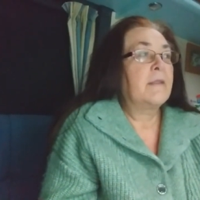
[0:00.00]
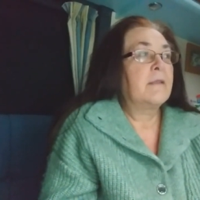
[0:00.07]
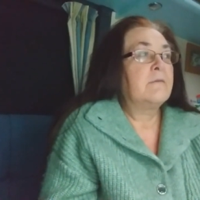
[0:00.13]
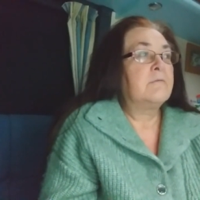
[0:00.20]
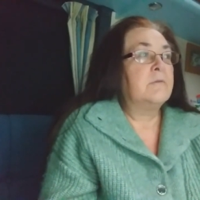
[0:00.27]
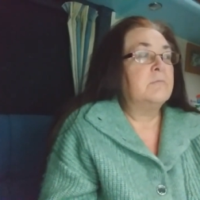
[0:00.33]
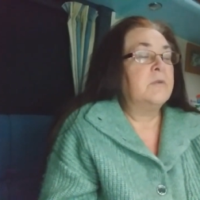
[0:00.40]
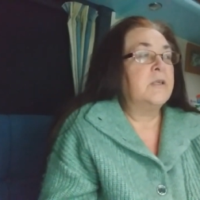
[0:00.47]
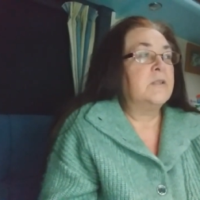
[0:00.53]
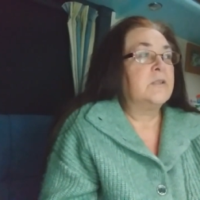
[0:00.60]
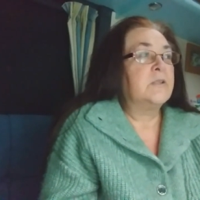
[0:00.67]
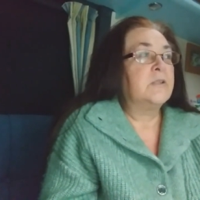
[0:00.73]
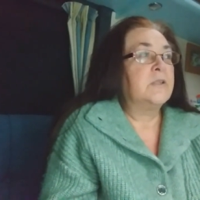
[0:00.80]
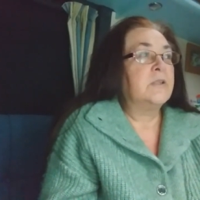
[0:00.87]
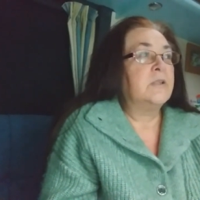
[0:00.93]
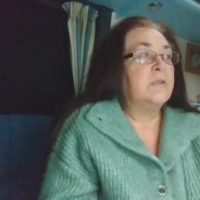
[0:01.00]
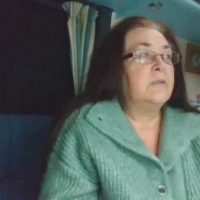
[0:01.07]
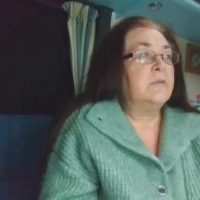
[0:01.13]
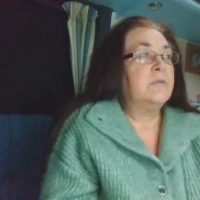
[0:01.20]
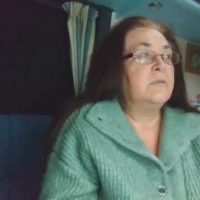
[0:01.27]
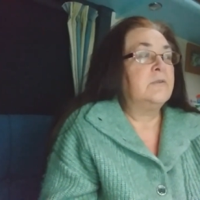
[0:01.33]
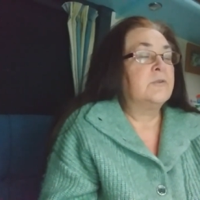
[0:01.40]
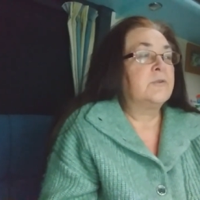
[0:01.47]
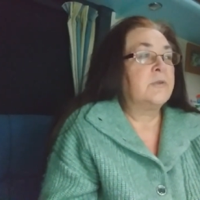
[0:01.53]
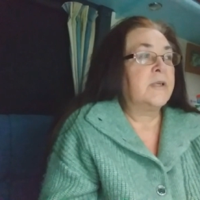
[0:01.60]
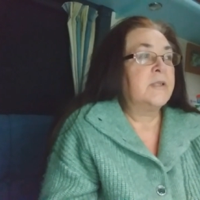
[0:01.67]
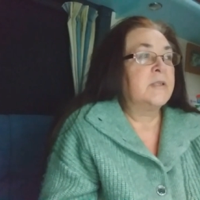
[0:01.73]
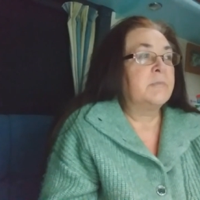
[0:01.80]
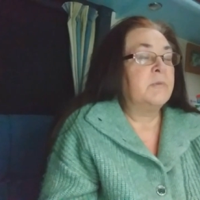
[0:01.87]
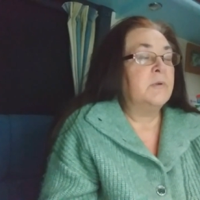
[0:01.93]
from which to
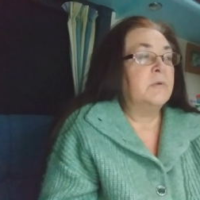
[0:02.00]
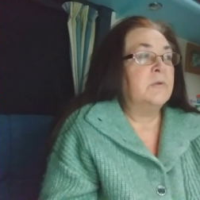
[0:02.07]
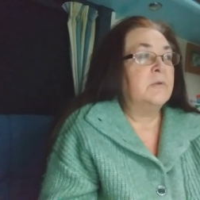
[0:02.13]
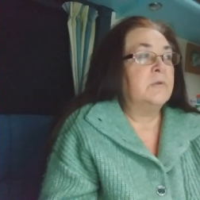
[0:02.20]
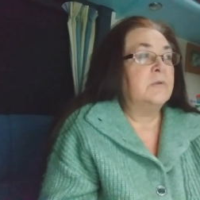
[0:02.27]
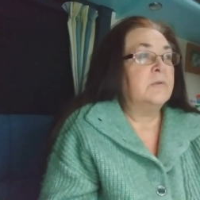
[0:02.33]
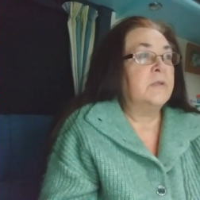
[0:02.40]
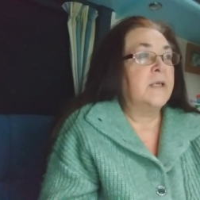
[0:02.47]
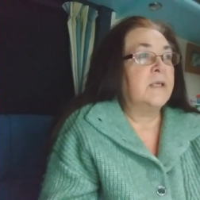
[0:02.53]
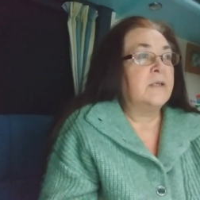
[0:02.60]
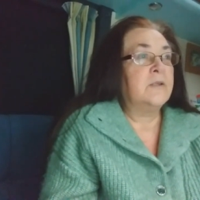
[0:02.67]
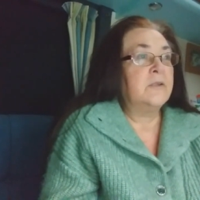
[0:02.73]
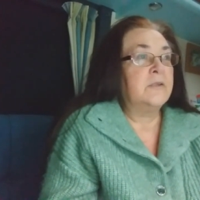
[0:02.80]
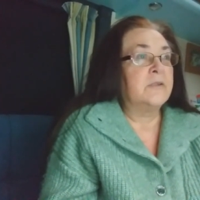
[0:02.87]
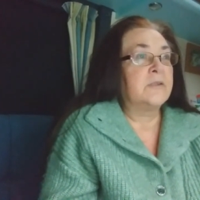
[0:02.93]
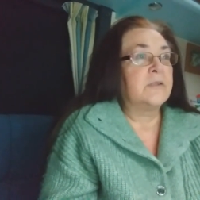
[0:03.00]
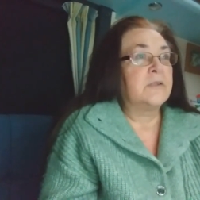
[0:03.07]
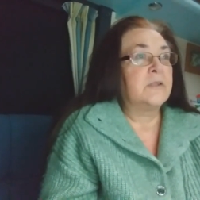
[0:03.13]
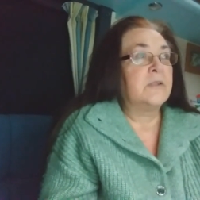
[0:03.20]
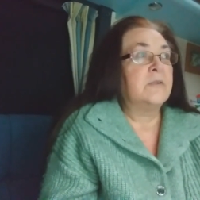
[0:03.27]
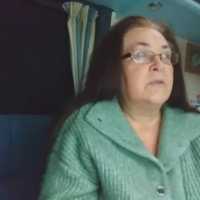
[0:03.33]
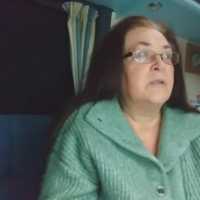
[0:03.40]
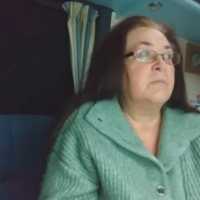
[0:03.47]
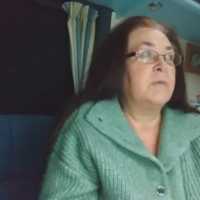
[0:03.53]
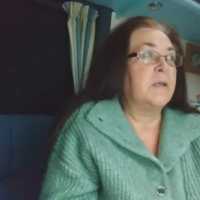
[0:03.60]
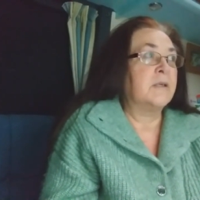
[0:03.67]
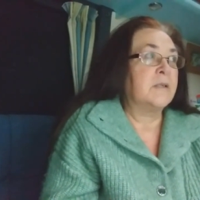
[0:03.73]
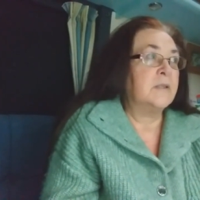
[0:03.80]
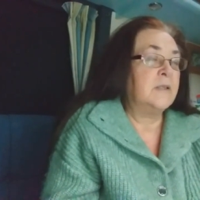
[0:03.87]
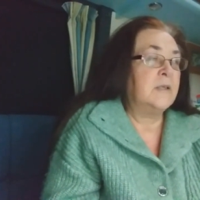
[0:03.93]
transport all their goods to the
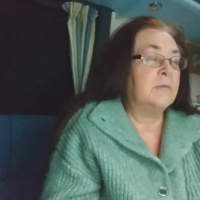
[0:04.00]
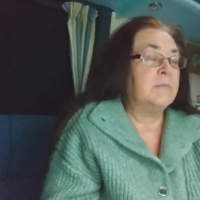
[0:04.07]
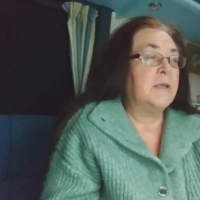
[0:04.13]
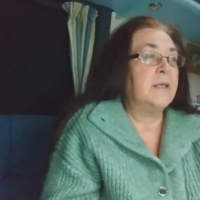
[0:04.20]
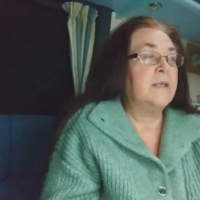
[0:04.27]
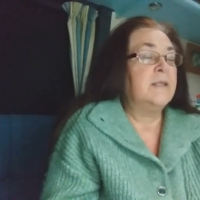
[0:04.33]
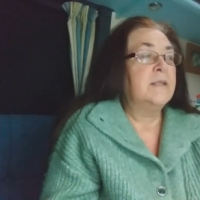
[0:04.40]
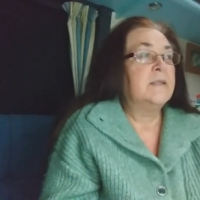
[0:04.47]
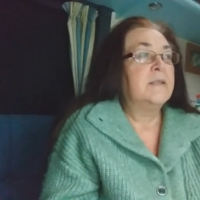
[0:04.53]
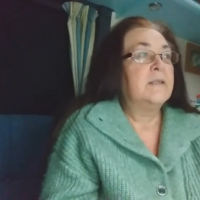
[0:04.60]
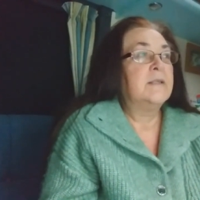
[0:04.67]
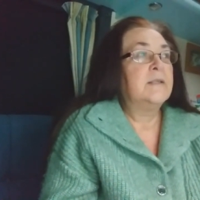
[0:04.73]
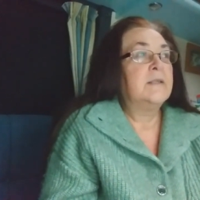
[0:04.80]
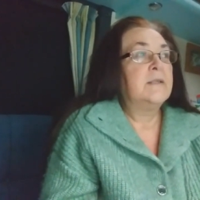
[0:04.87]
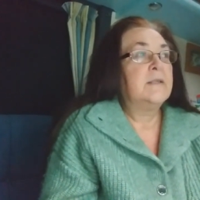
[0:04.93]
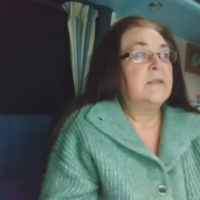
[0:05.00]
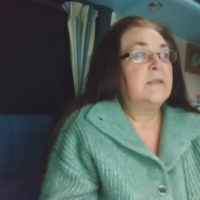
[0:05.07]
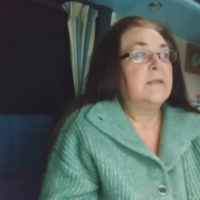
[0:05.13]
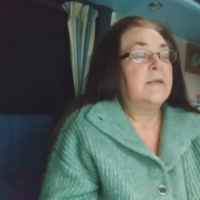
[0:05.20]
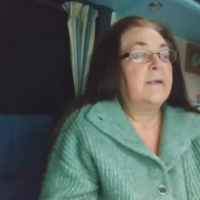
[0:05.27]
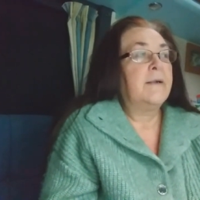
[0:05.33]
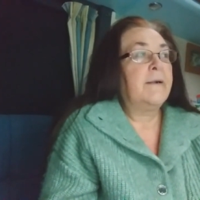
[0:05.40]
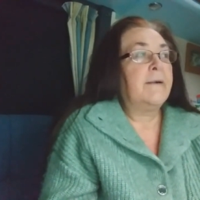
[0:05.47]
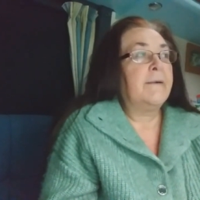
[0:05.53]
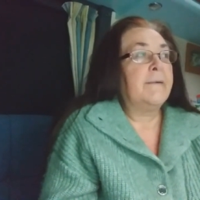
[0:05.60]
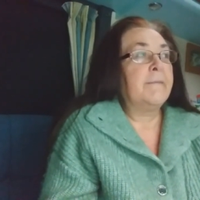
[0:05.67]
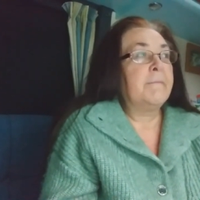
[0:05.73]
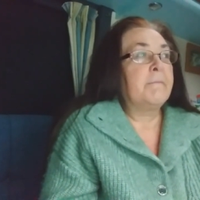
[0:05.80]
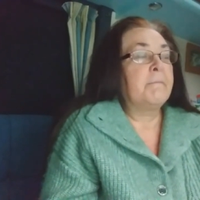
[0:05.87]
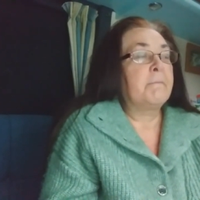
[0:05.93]
American army.
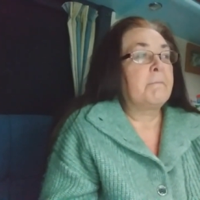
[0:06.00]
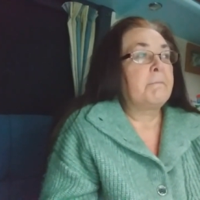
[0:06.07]
Um,